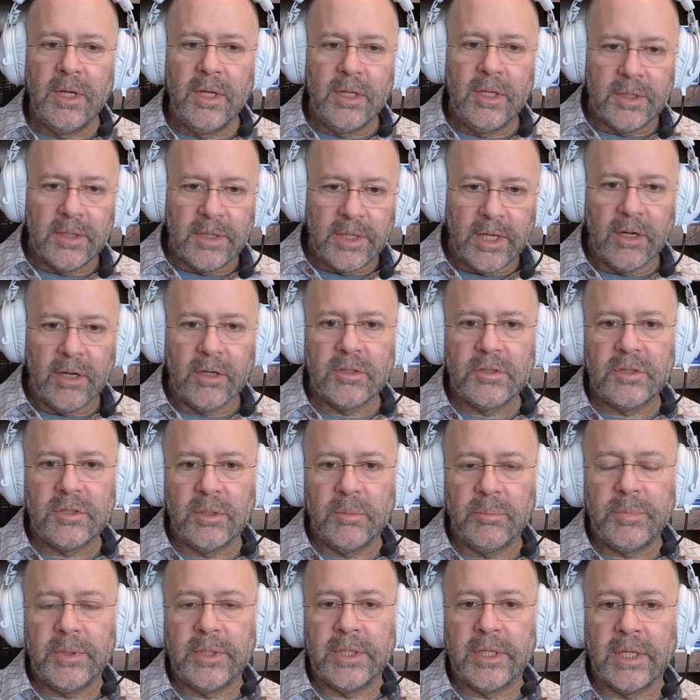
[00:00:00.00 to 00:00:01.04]
They are
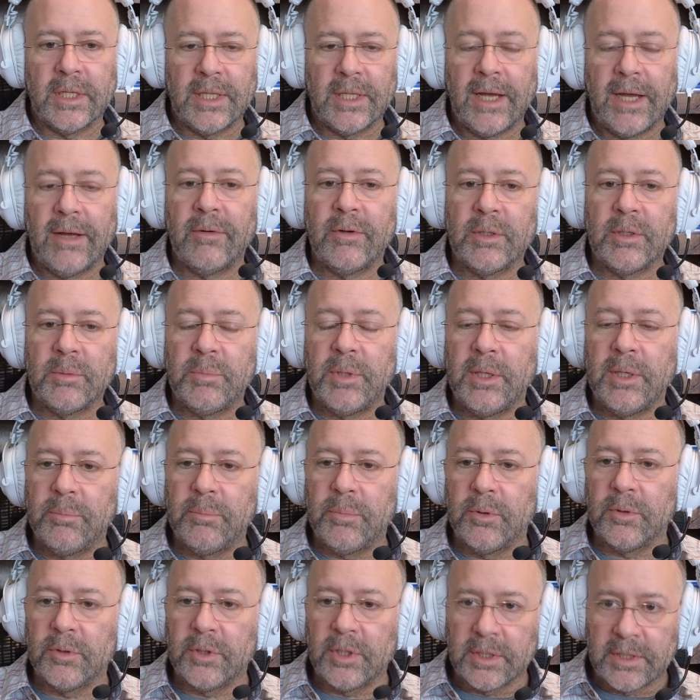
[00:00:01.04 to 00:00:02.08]
simply allowing
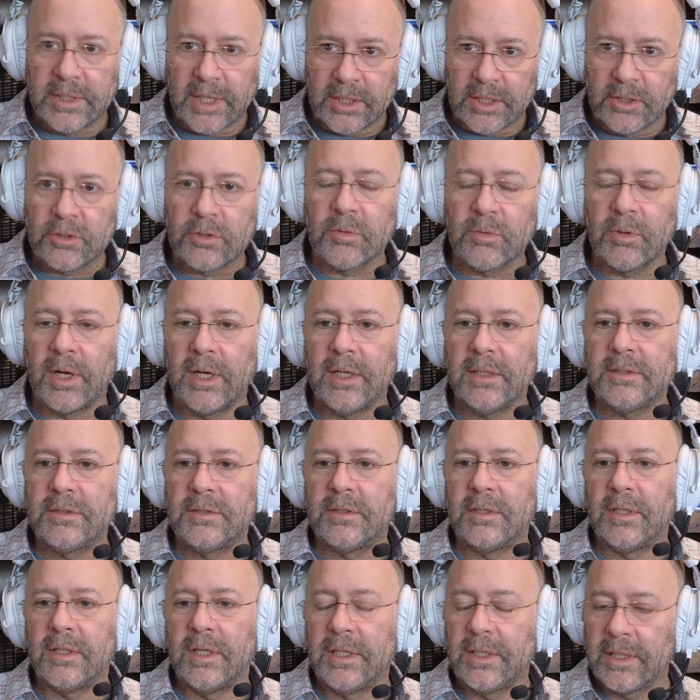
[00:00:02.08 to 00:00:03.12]
people that they
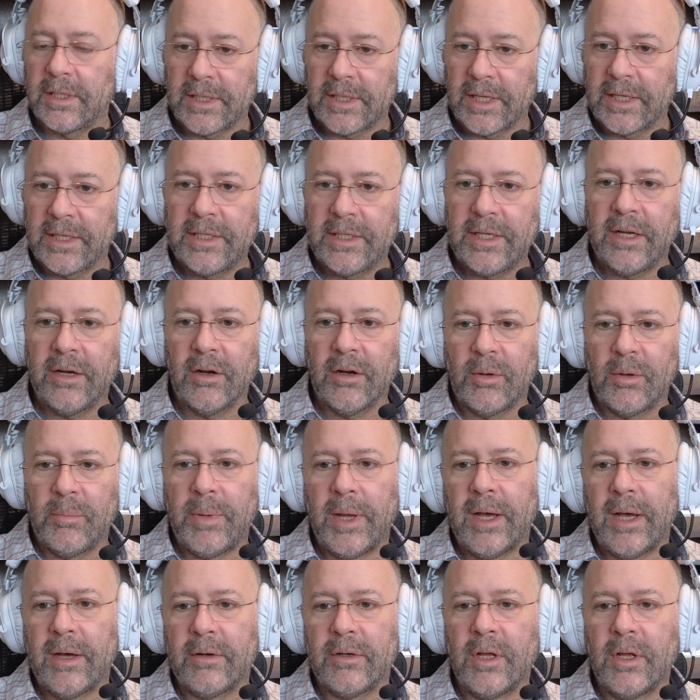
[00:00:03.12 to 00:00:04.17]
trust and that they care
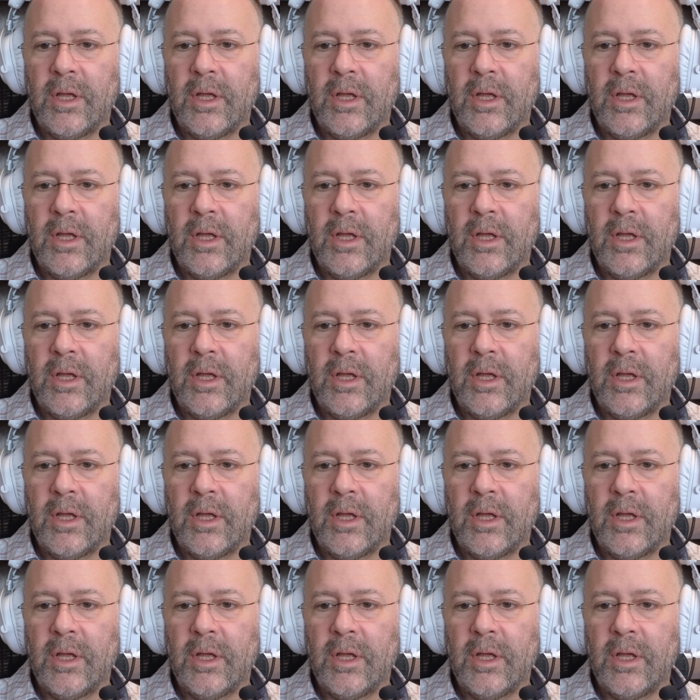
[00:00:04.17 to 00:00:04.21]
about